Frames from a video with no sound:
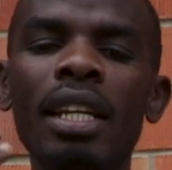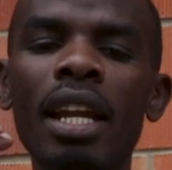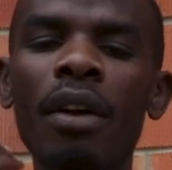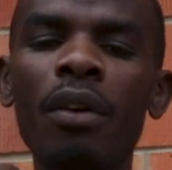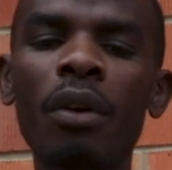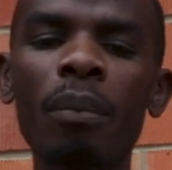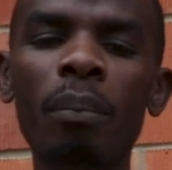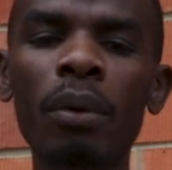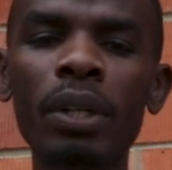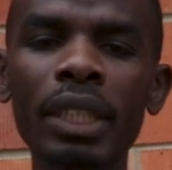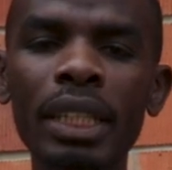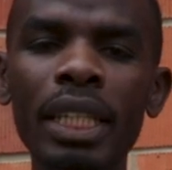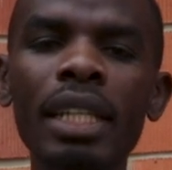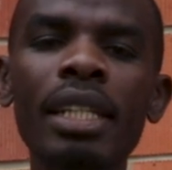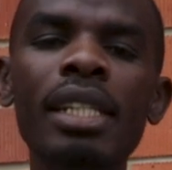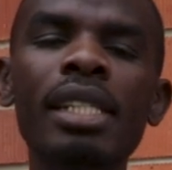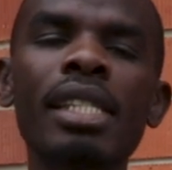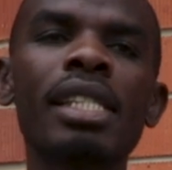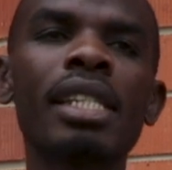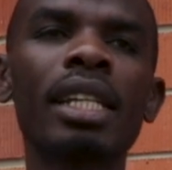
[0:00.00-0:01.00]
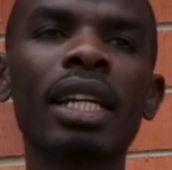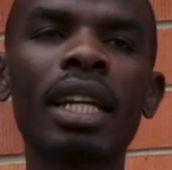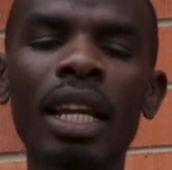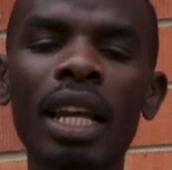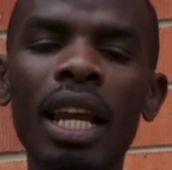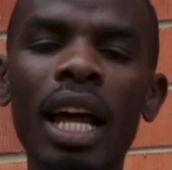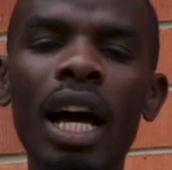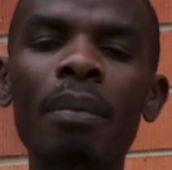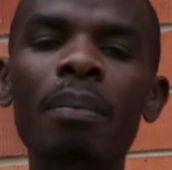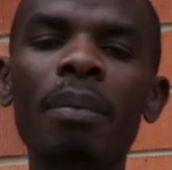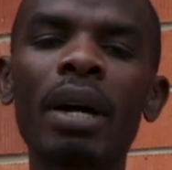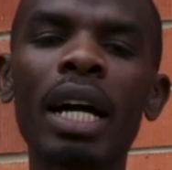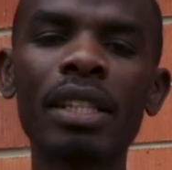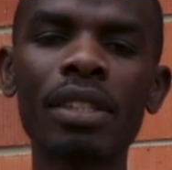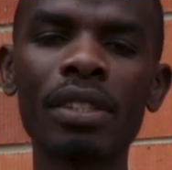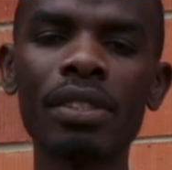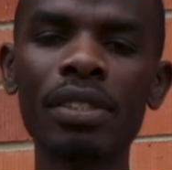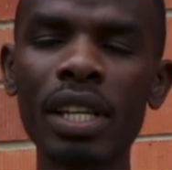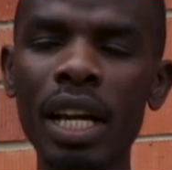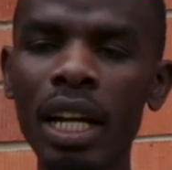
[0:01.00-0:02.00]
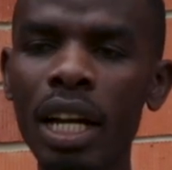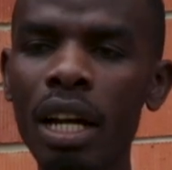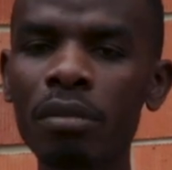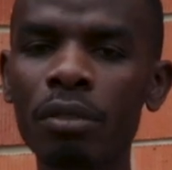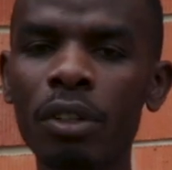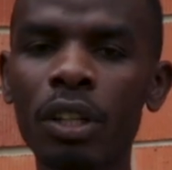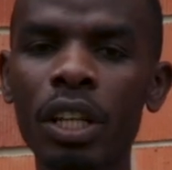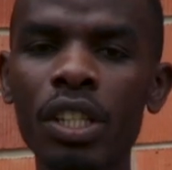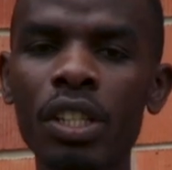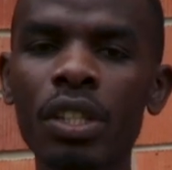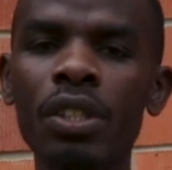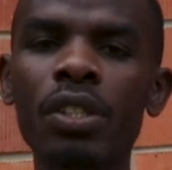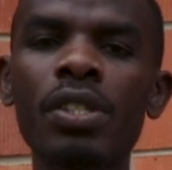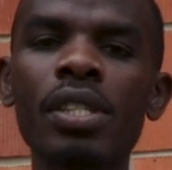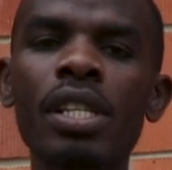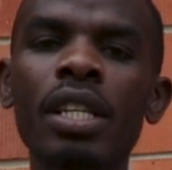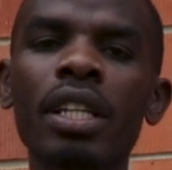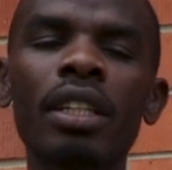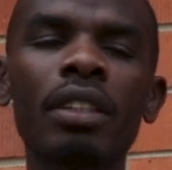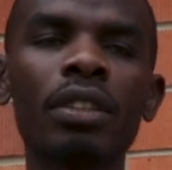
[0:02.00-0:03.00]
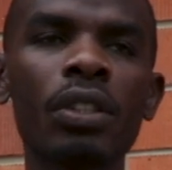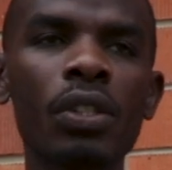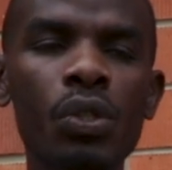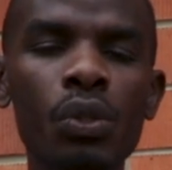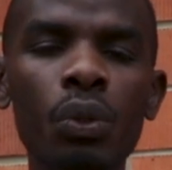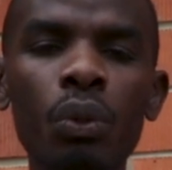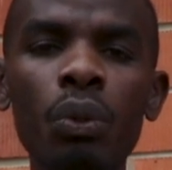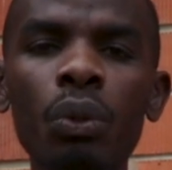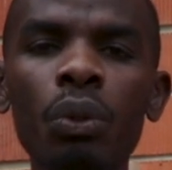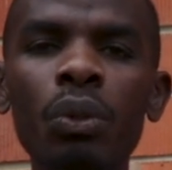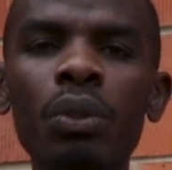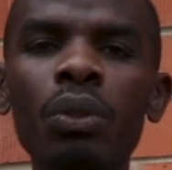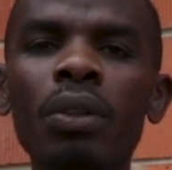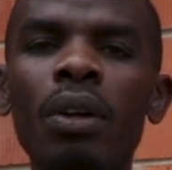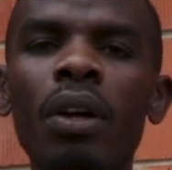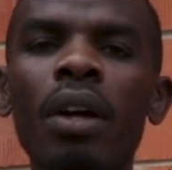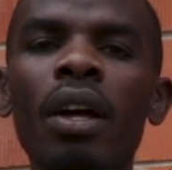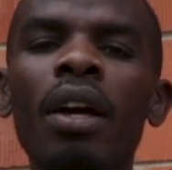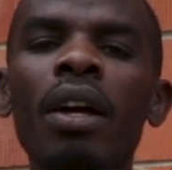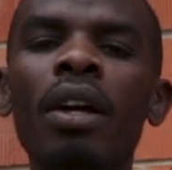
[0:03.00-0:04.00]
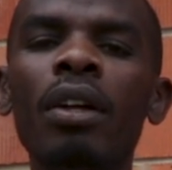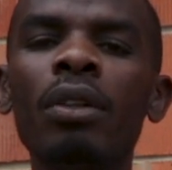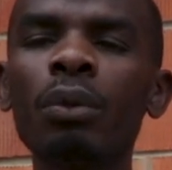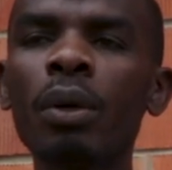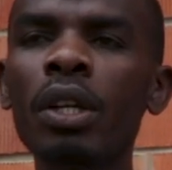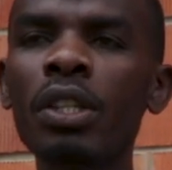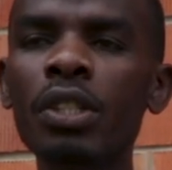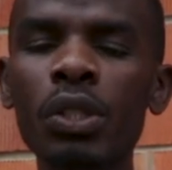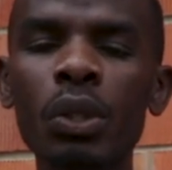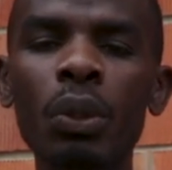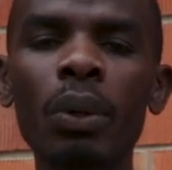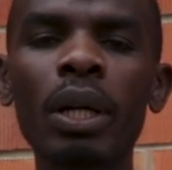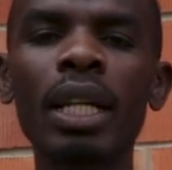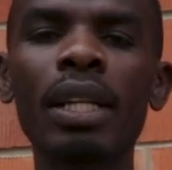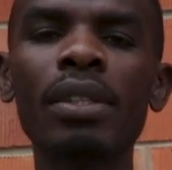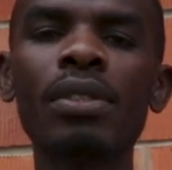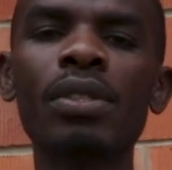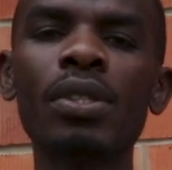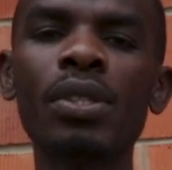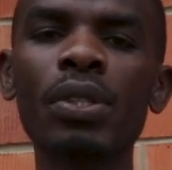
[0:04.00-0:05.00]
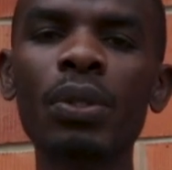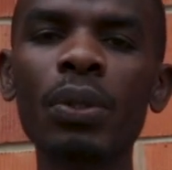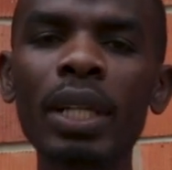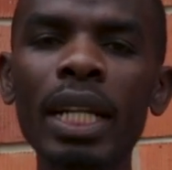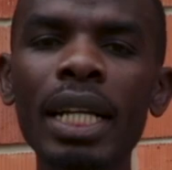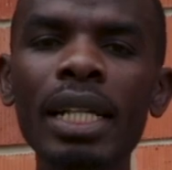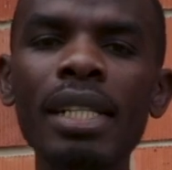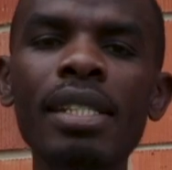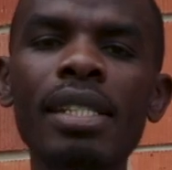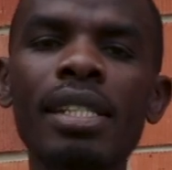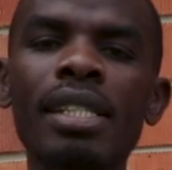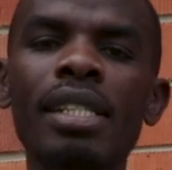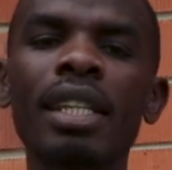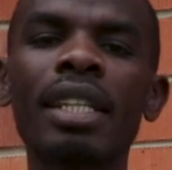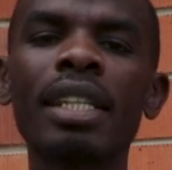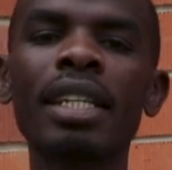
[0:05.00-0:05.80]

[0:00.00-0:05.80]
the Robotics Club at Nyaka Vocational Secondary School to ensure that students